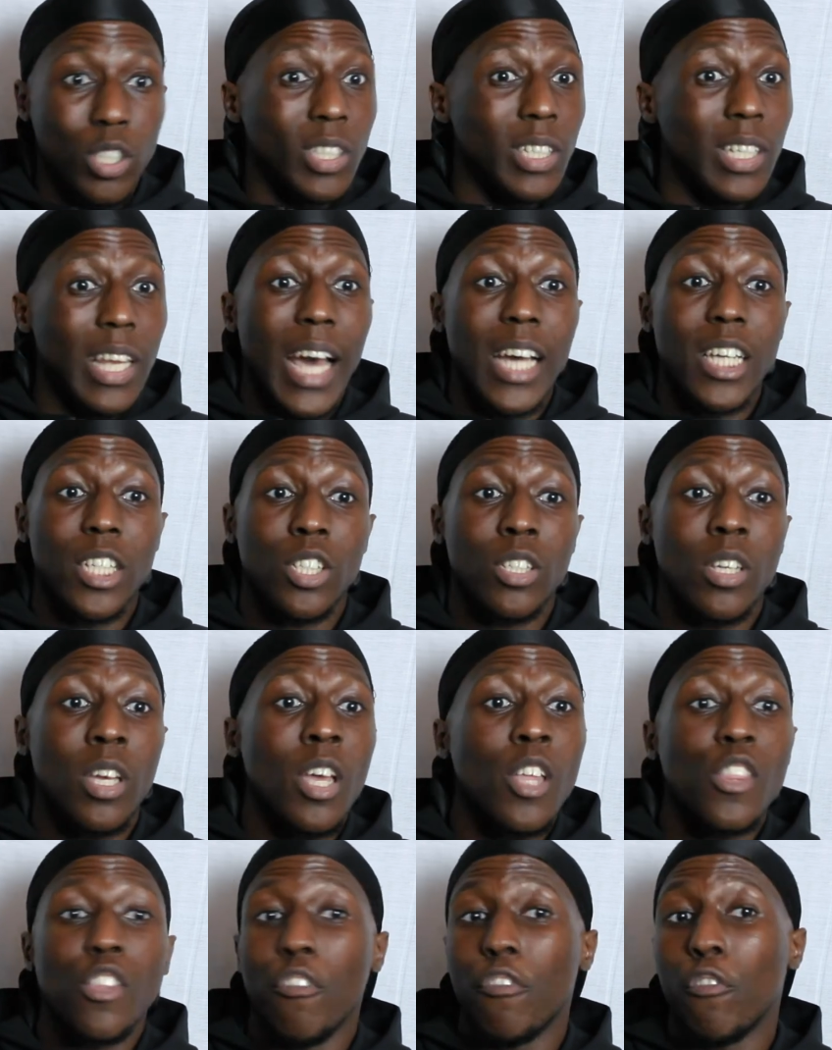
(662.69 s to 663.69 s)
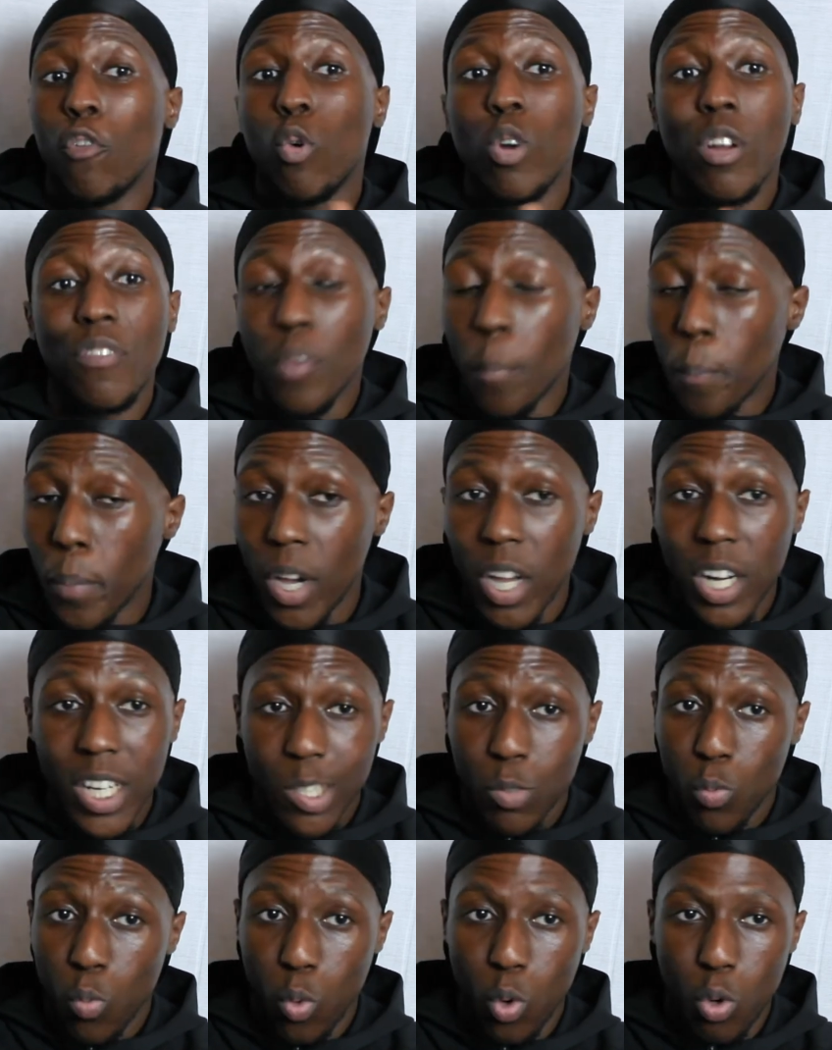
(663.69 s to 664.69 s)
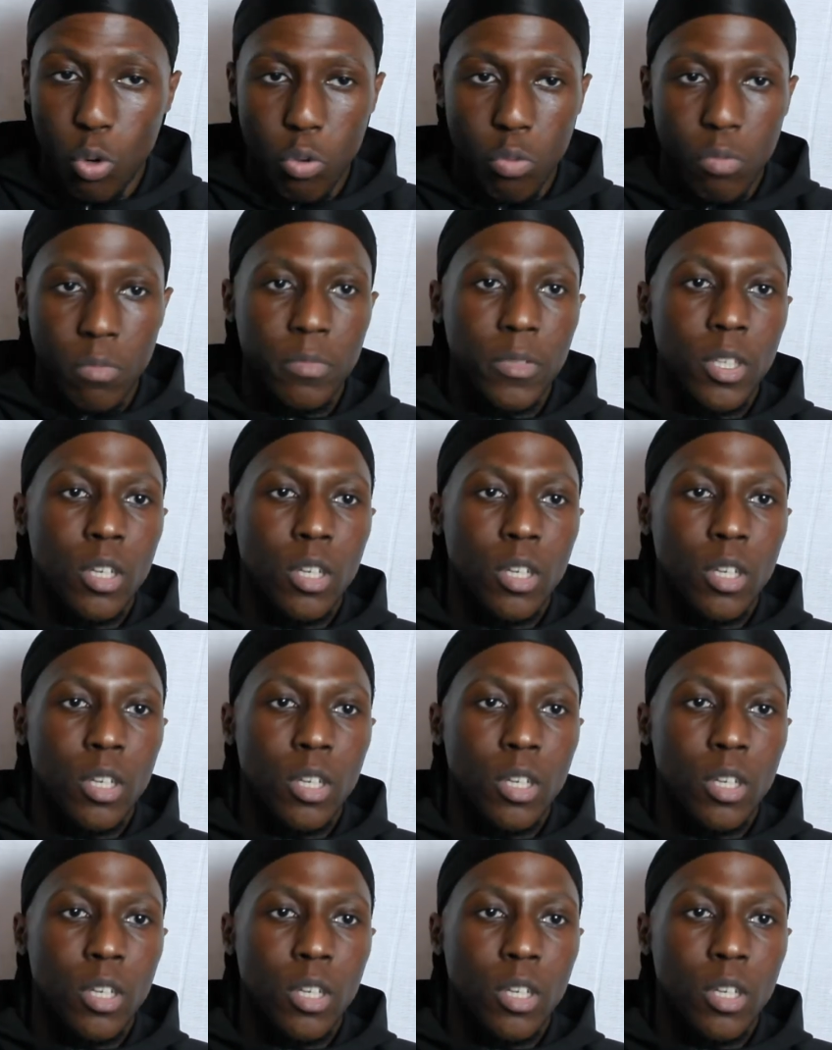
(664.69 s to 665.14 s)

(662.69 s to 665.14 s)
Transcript: slash the fall of the Berlin Wall